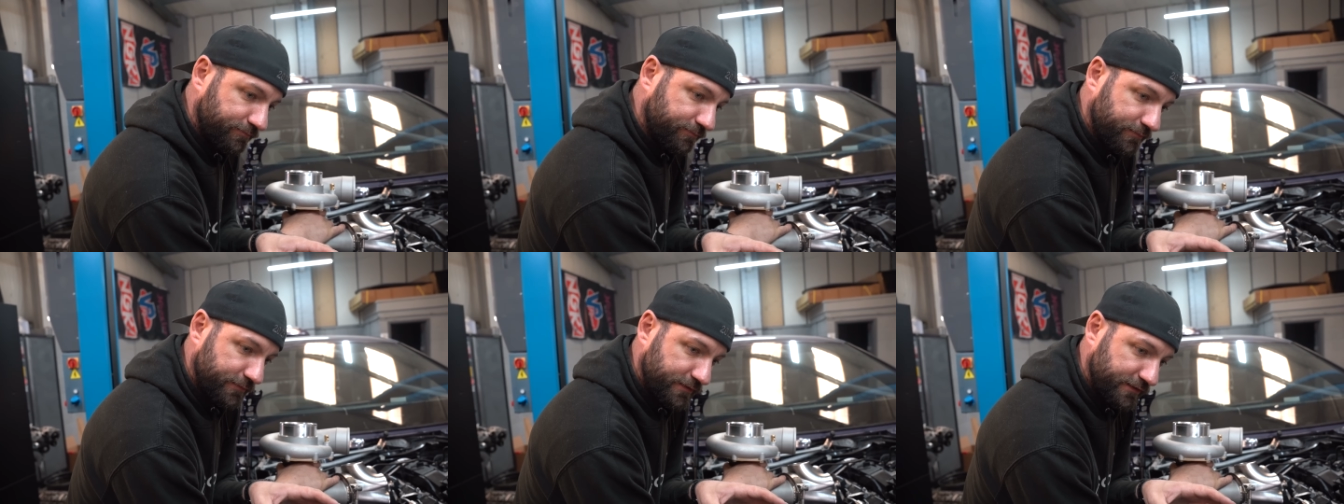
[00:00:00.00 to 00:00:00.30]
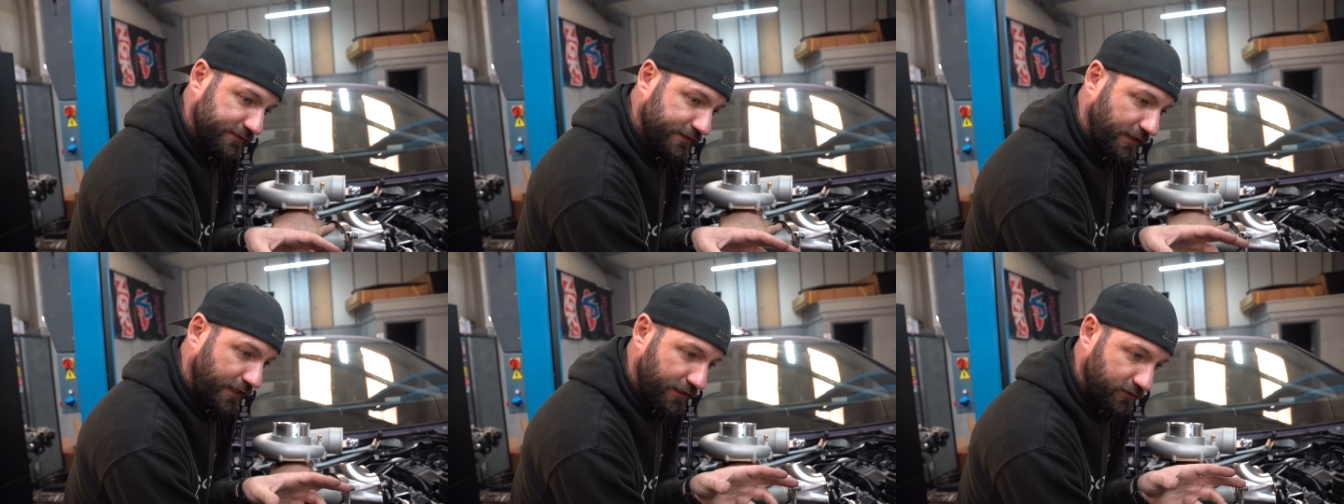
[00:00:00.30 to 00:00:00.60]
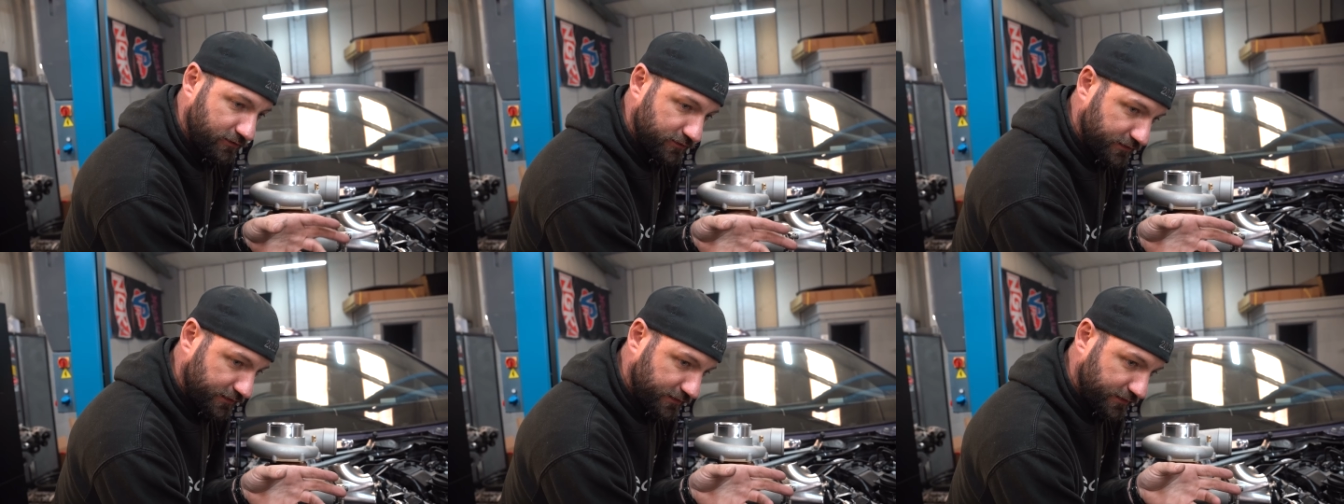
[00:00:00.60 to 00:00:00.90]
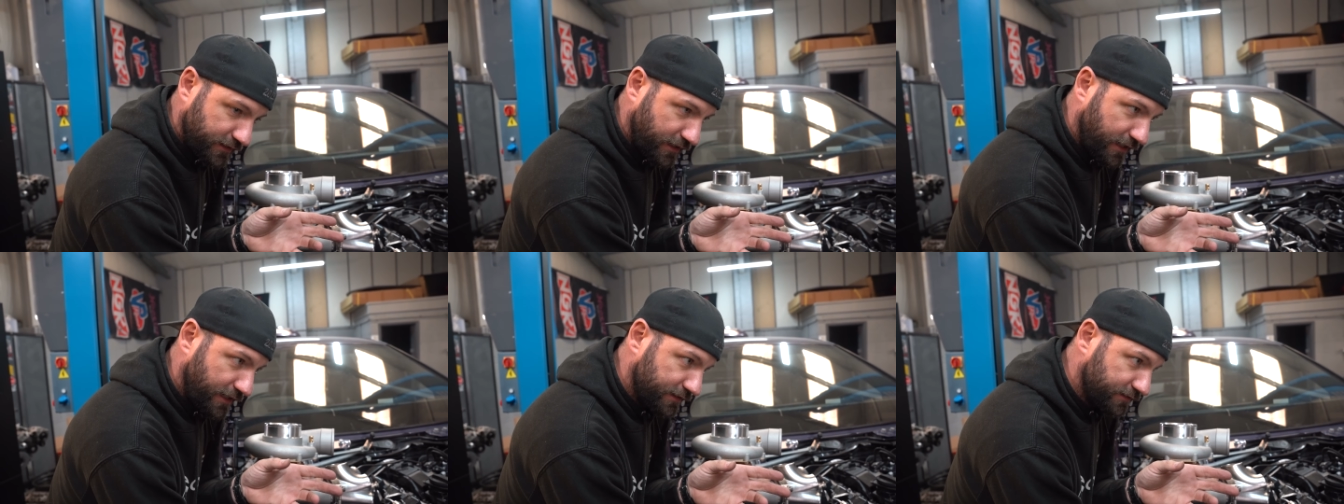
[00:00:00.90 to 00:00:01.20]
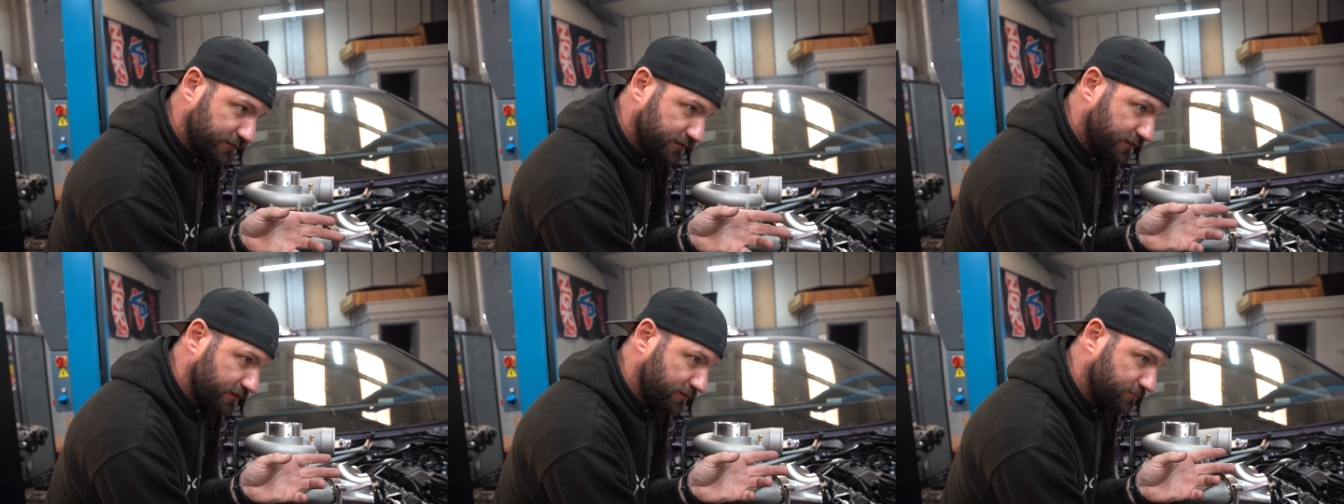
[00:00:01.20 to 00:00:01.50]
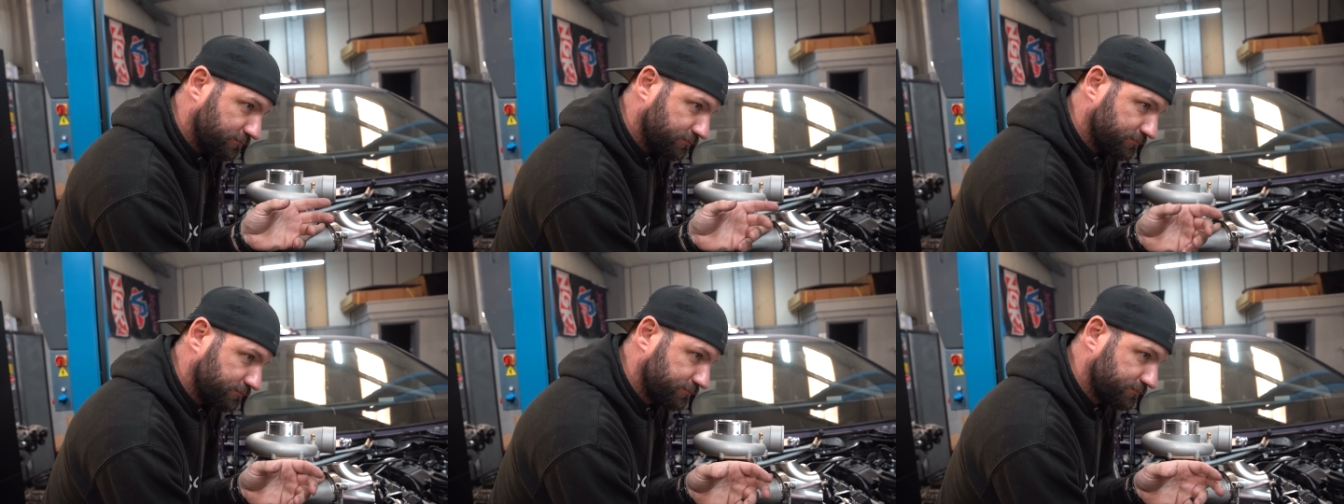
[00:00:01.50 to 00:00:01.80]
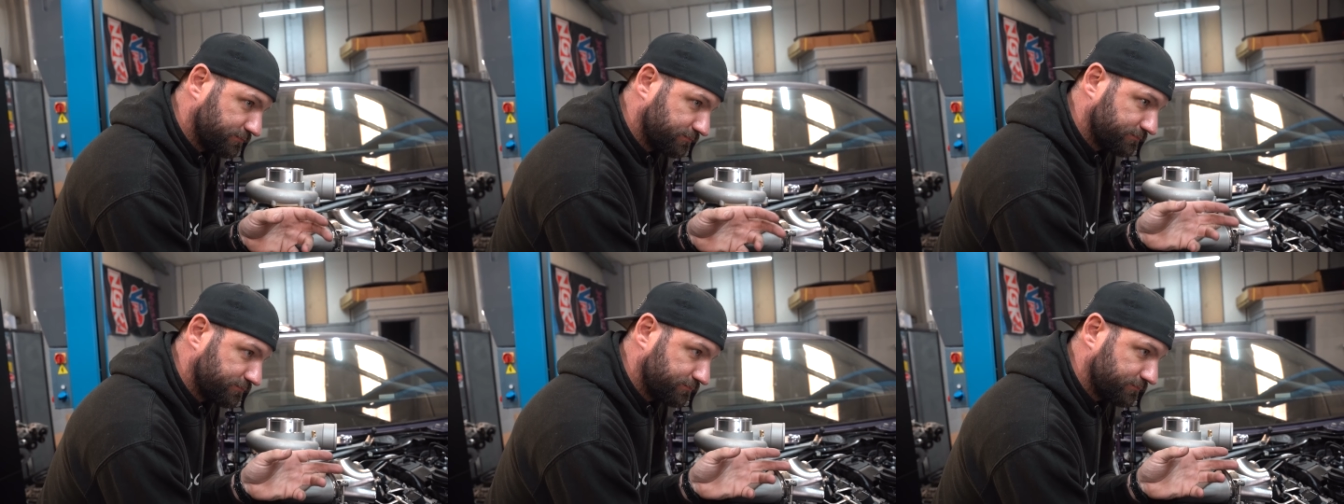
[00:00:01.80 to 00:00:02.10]
styles that guys
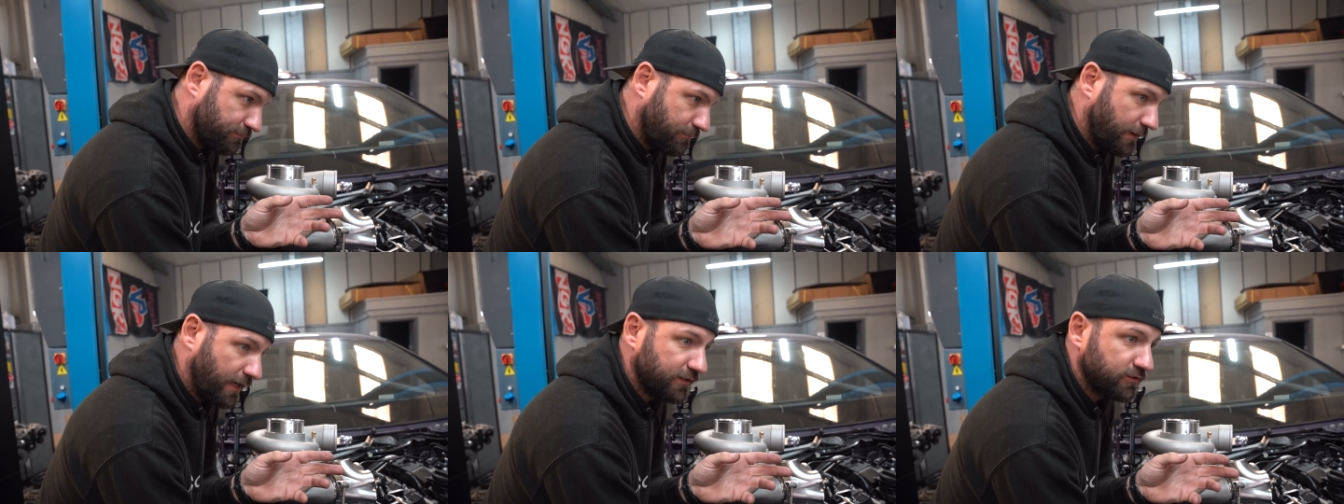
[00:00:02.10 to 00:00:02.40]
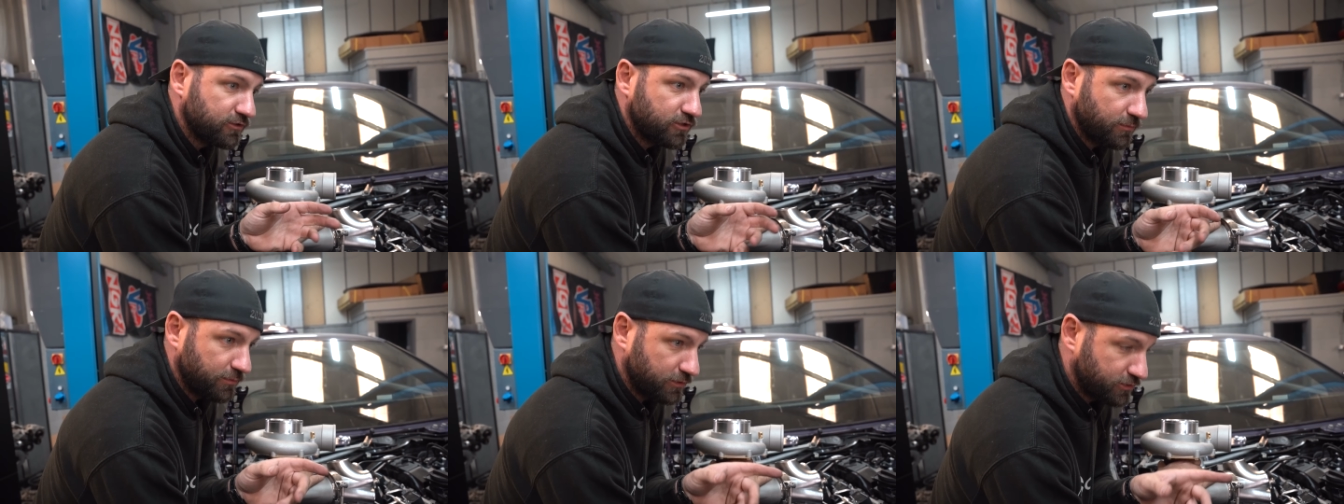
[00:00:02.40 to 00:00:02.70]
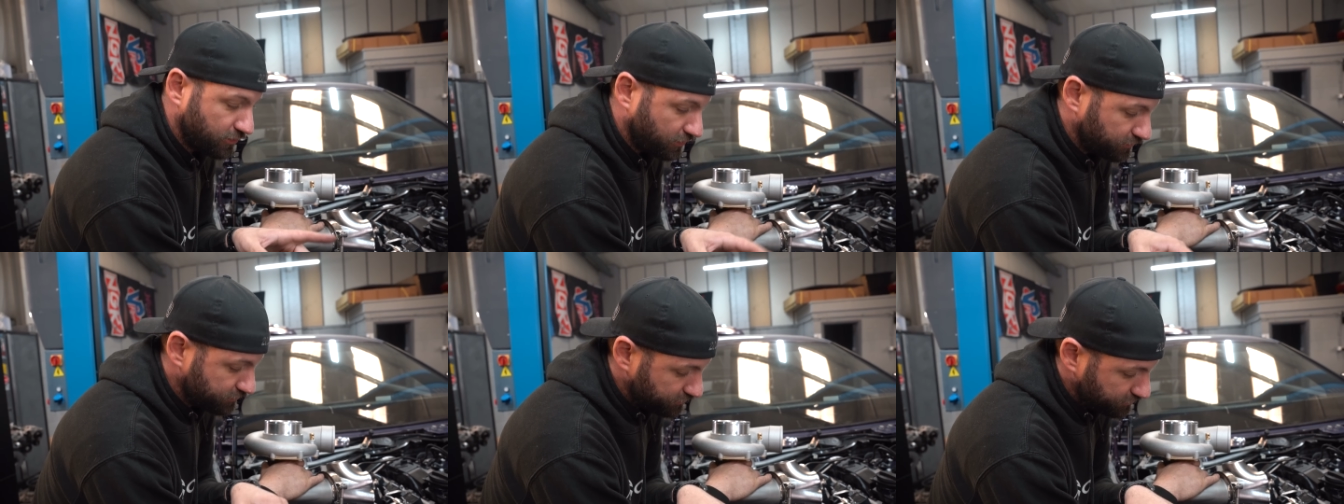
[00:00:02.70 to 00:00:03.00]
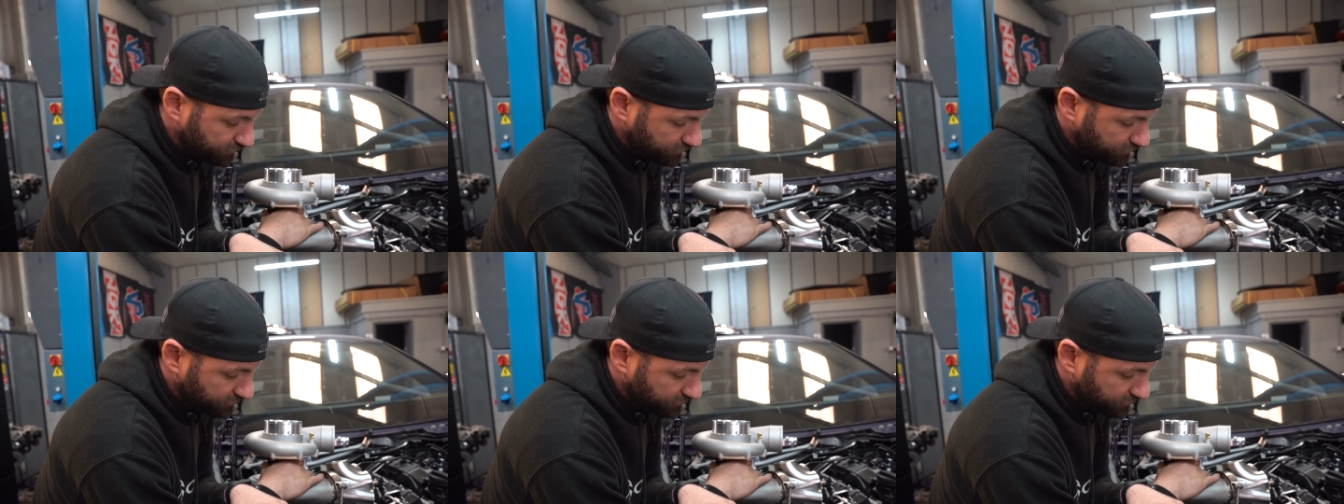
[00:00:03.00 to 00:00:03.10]
mount turbochargers.